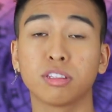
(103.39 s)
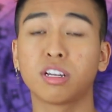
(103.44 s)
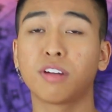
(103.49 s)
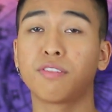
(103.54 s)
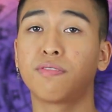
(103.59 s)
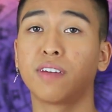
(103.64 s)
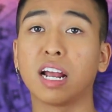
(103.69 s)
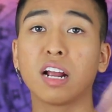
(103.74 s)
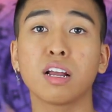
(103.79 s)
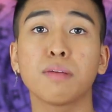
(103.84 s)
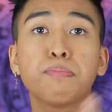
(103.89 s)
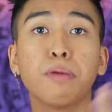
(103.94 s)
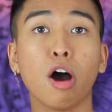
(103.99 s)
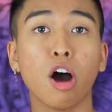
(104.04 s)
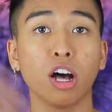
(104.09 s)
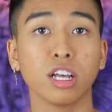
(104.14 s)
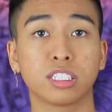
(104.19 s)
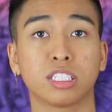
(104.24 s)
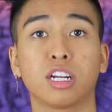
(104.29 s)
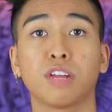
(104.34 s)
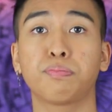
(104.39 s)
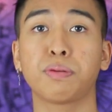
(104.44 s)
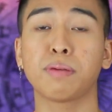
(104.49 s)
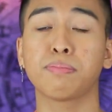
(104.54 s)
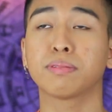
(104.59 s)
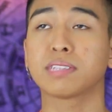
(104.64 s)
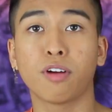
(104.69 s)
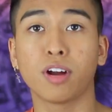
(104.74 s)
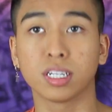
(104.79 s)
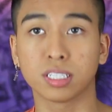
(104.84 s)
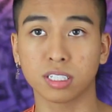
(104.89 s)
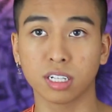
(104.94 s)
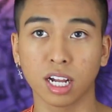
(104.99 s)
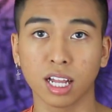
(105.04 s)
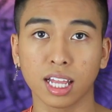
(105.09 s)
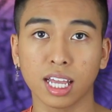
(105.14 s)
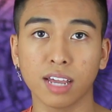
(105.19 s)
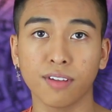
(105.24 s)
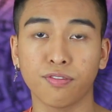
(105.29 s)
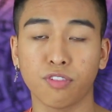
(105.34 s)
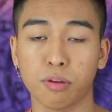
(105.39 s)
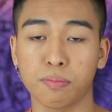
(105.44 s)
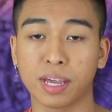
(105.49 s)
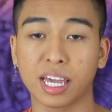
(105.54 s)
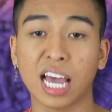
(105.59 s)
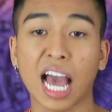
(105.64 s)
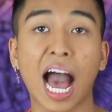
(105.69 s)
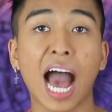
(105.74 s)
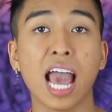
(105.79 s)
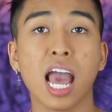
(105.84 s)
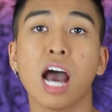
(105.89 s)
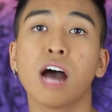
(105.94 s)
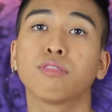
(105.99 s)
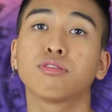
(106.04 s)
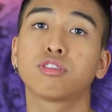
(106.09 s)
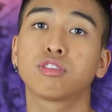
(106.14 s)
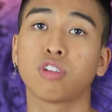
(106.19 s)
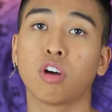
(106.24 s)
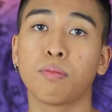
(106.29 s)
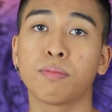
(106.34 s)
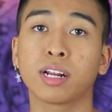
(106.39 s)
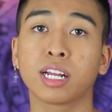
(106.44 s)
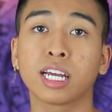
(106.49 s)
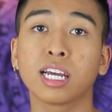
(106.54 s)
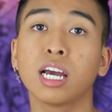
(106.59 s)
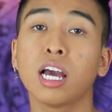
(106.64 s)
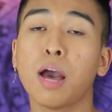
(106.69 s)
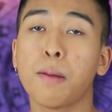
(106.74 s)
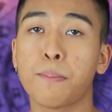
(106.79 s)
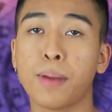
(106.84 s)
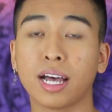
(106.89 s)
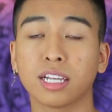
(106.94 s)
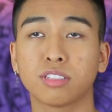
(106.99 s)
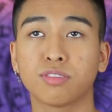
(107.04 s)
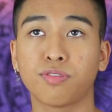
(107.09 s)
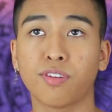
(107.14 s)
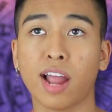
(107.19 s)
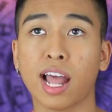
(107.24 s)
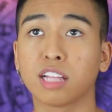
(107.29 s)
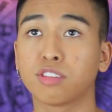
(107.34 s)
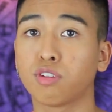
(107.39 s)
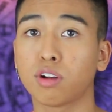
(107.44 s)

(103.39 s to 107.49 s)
They're very positive people. Personally, for me, I have so many best friends.